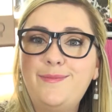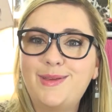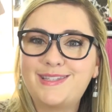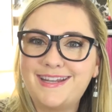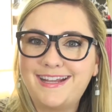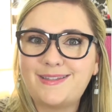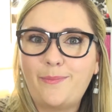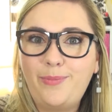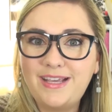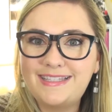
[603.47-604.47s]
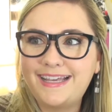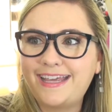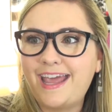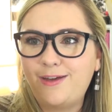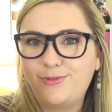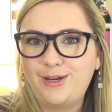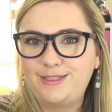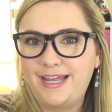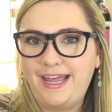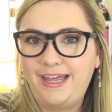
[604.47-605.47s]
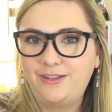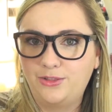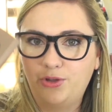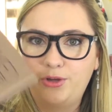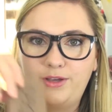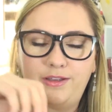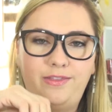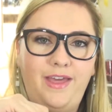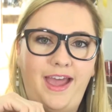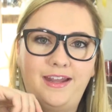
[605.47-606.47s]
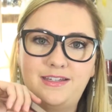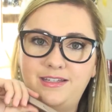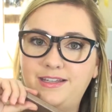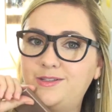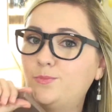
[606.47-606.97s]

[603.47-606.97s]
Makes a nice basic everyday look that is